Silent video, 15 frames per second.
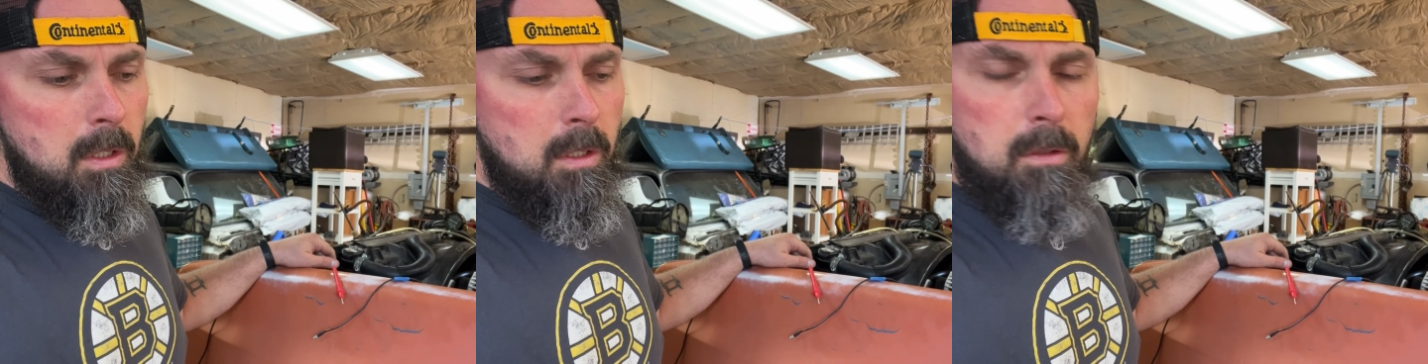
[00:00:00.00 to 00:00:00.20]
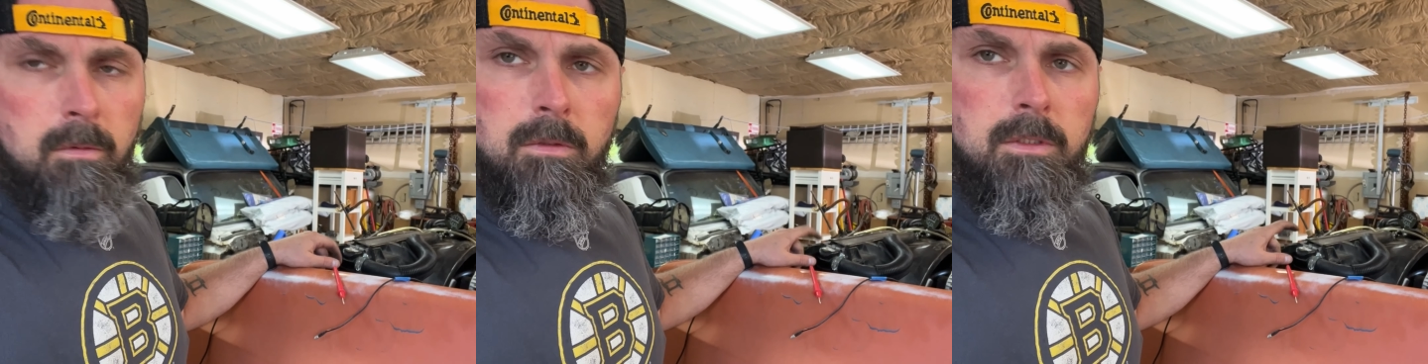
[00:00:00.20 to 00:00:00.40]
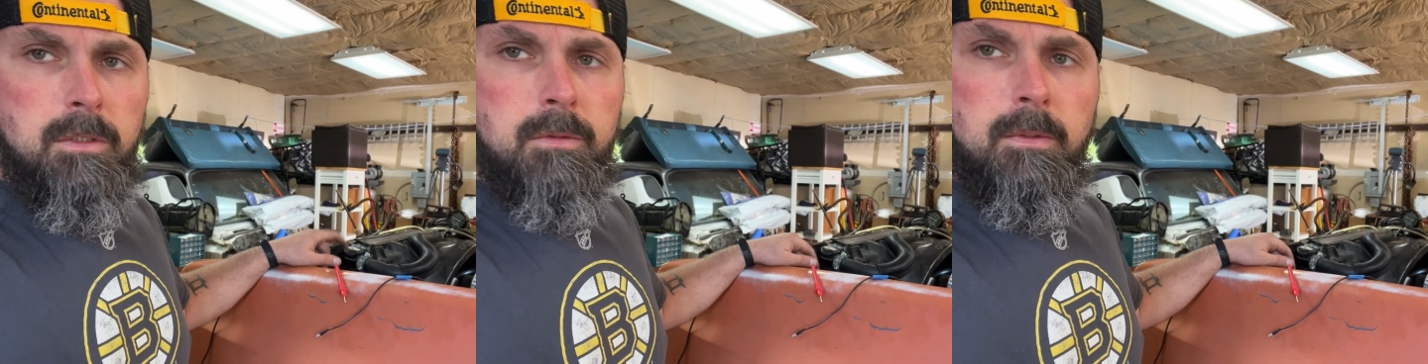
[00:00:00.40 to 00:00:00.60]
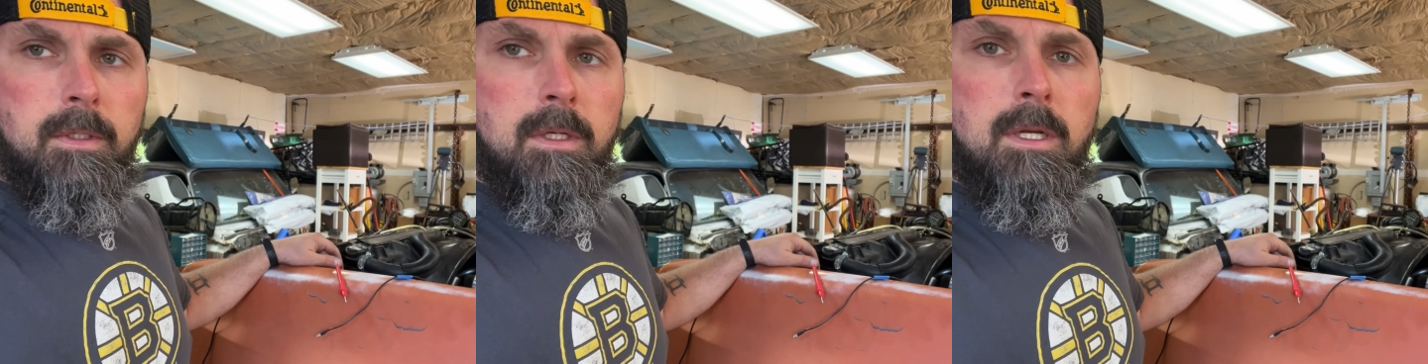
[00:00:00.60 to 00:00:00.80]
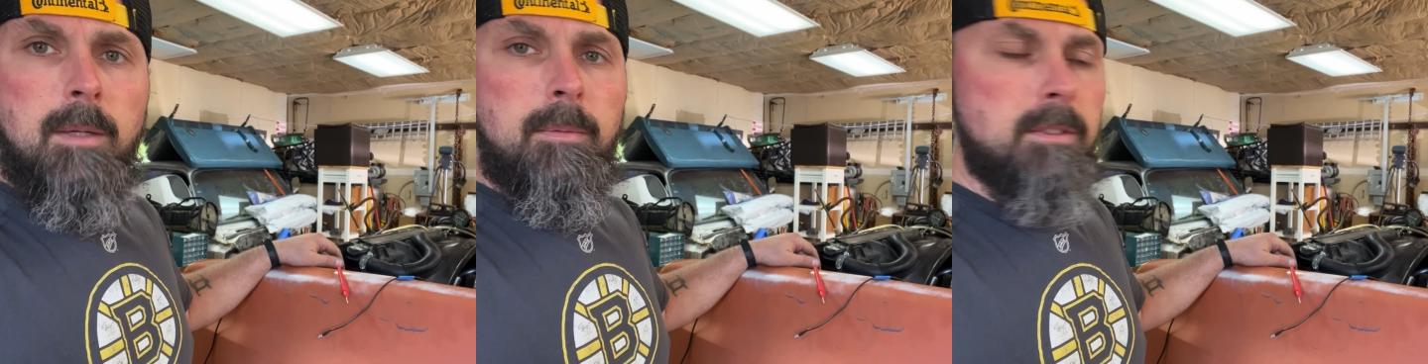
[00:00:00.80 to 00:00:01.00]
We'll just run a
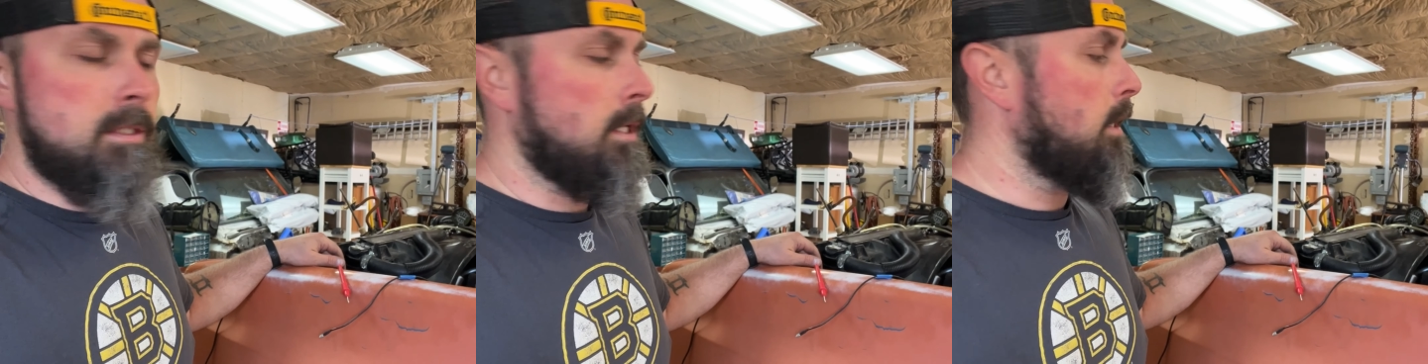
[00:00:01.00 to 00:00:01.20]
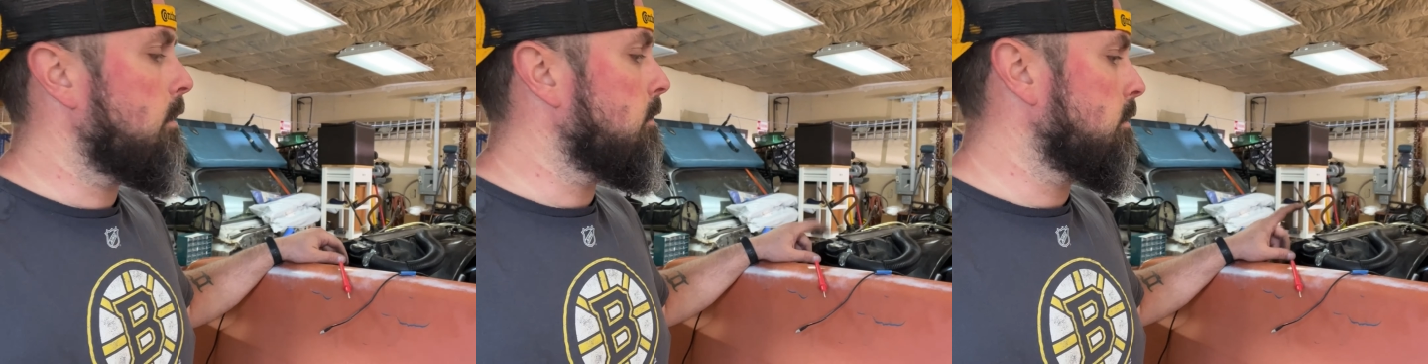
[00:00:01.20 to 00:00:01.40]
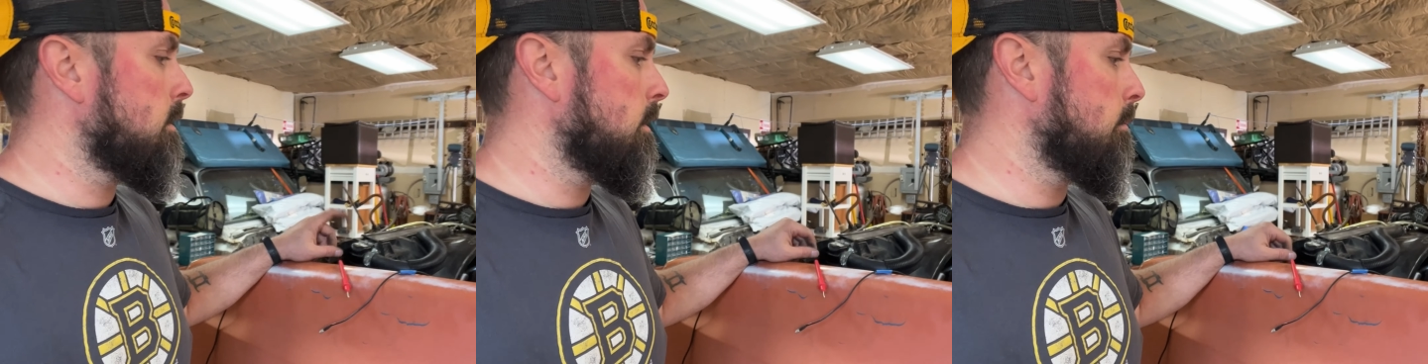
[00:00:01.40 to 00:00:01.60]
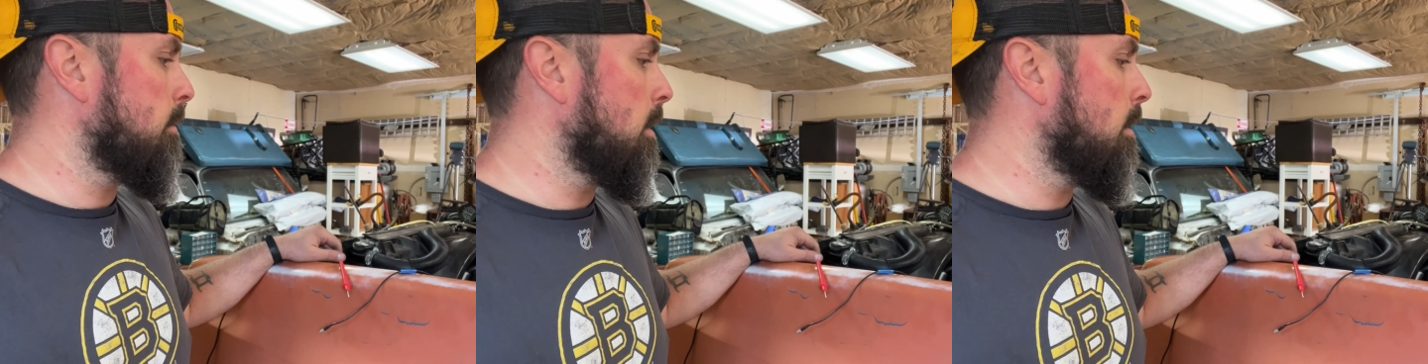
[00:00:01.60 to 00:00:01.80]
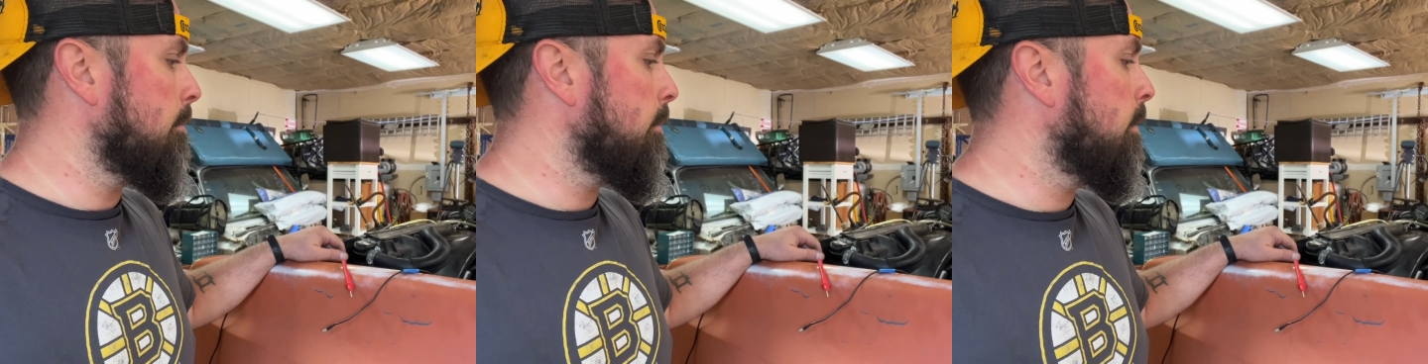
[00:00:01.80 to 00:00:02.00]
couple cycles on the
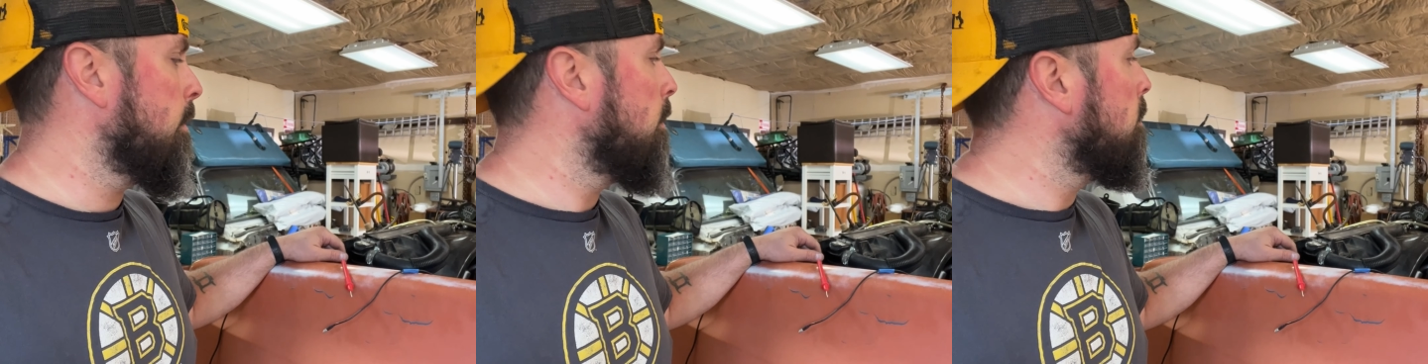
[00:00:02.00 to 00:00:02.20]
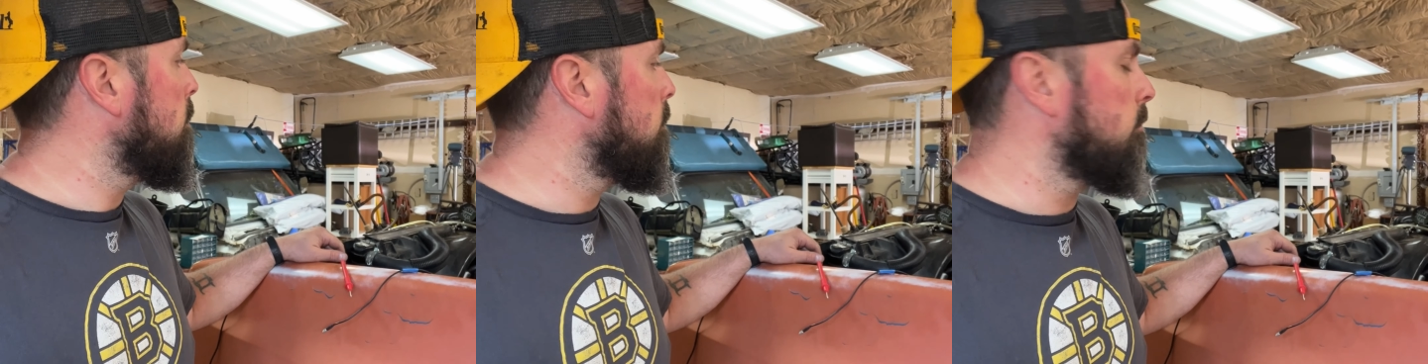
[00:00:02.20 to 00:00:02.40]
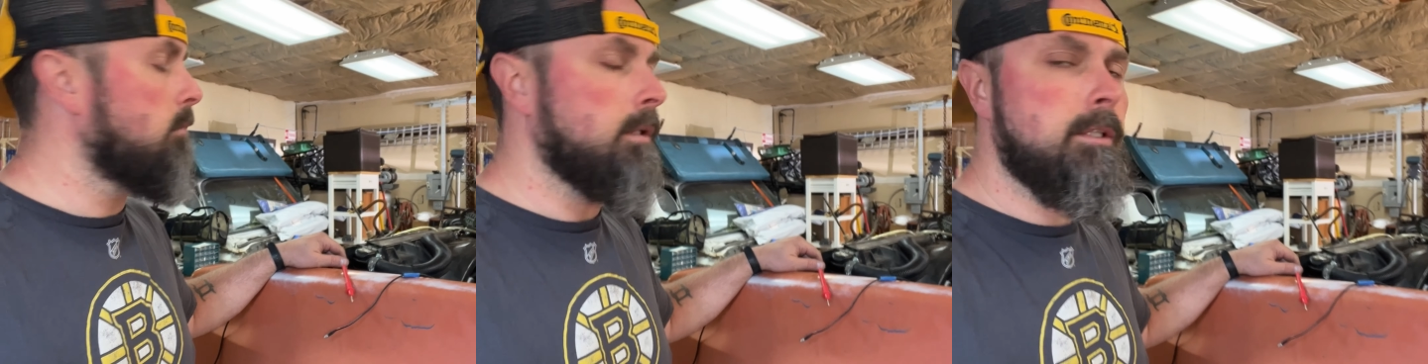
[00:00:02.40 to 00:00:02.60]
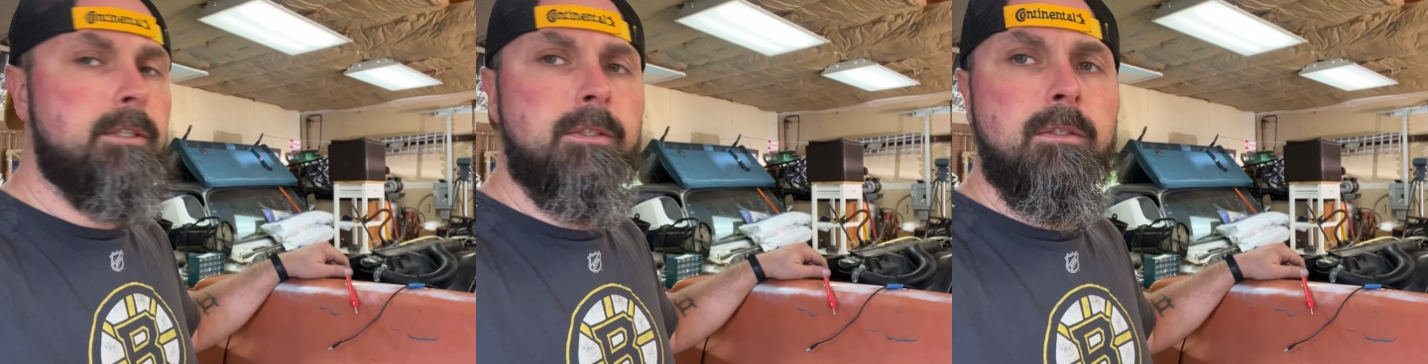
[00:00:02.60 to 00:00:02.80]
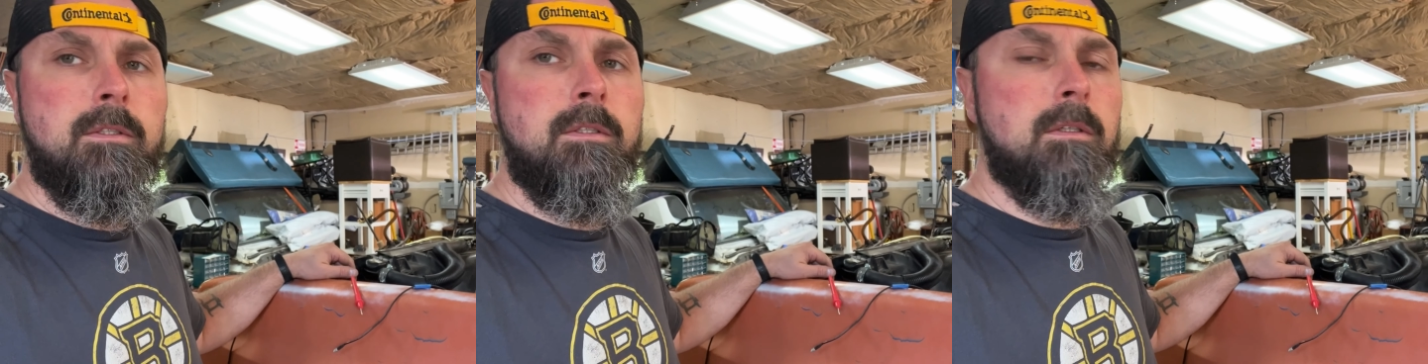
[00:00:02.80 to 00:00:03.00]
pump, make
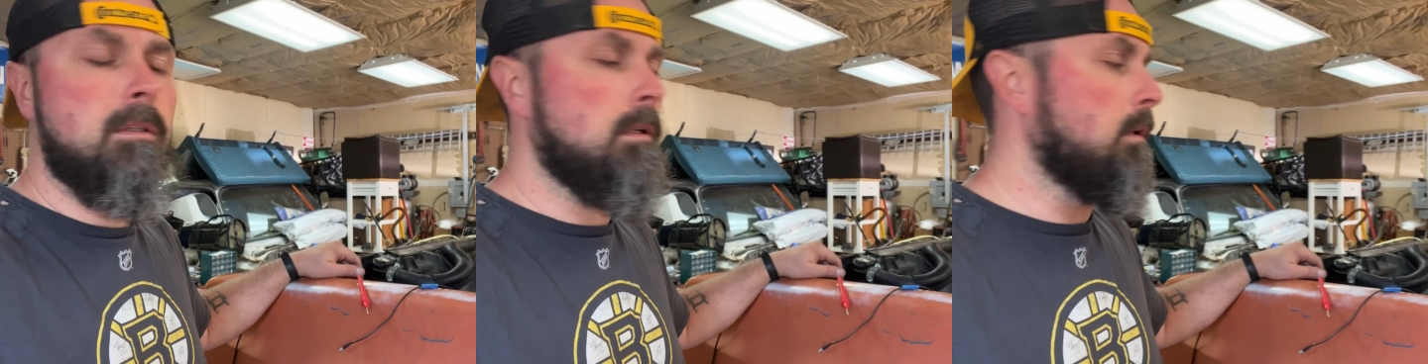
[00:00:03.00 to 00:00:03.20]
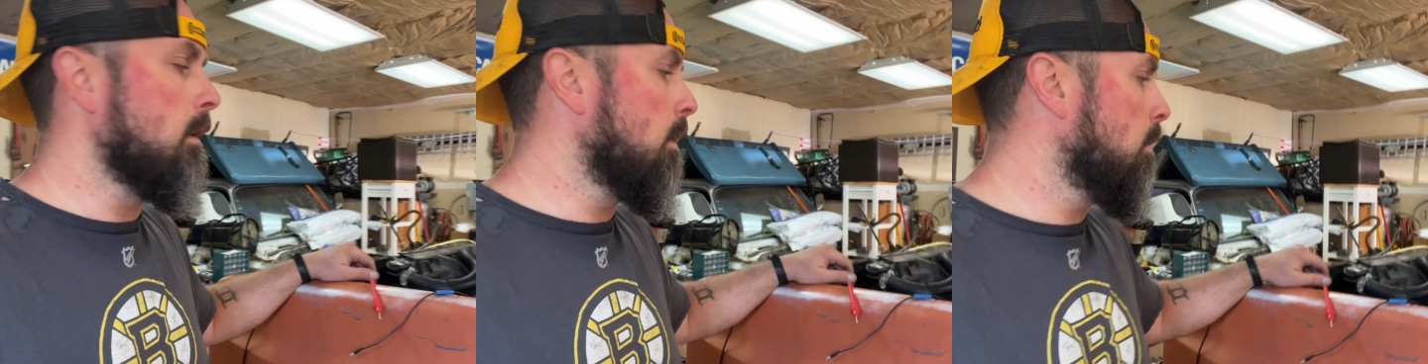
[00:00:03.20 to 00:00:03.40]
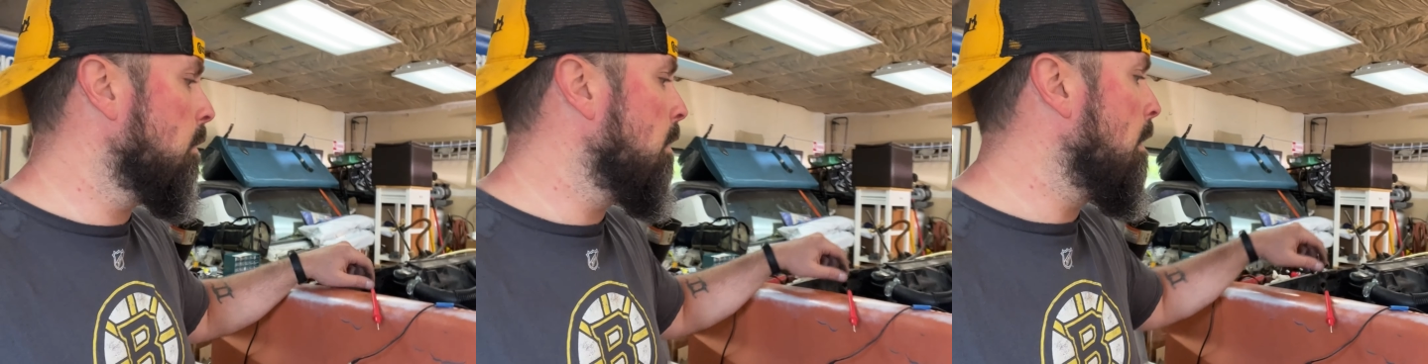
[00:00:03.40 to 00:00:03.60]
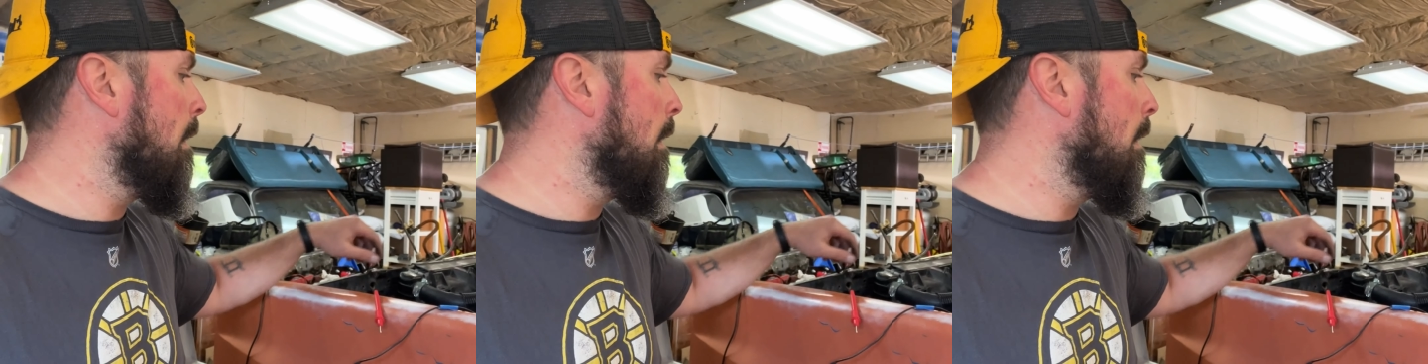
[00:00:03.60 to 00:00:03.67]
sure it's good to go,